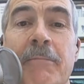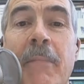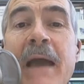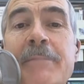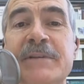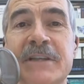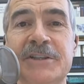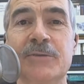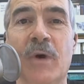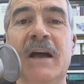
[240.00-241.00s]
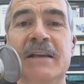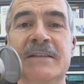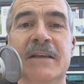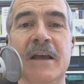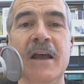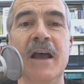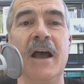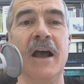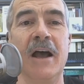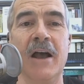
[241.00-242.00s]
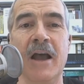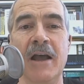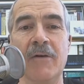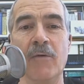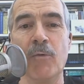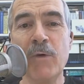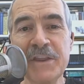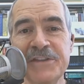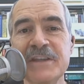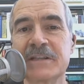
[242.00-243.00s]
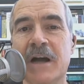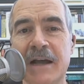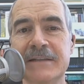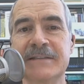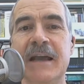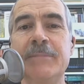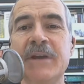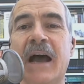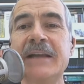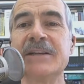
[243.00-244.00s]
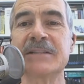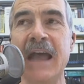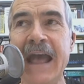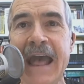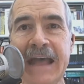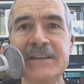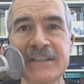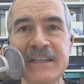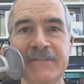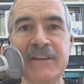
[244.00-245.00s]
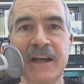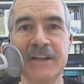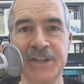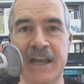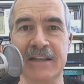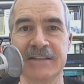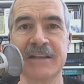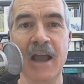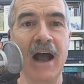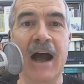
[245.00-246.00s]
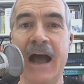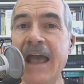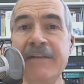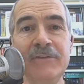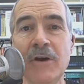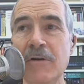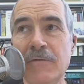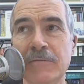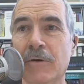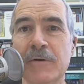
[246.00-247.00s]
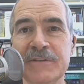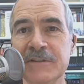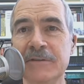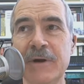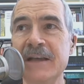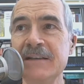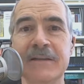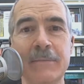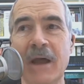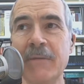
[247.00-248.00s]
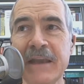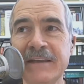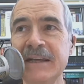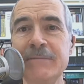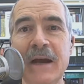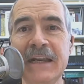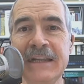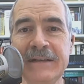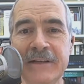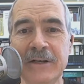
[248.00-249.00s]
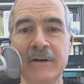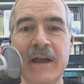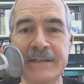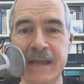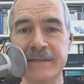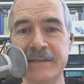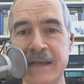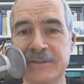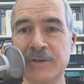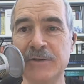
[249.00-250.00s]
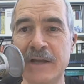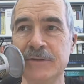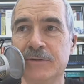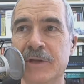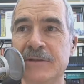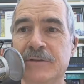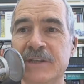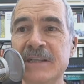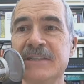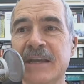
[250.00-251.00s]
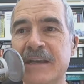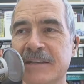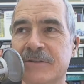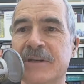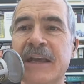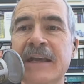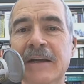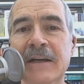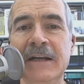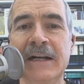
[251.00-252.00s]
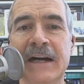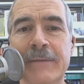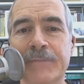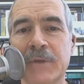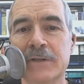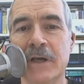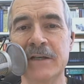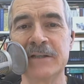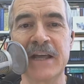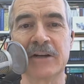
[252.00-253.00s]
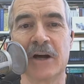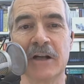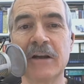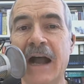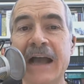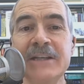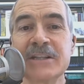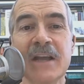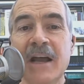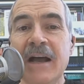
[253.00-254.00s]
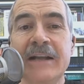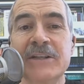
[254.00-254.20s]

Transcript: my position was, with this concept, I just had to give it a chance. I have no horse in the race. I'm not making any money, you know, as you did say yesterday to that caller. I just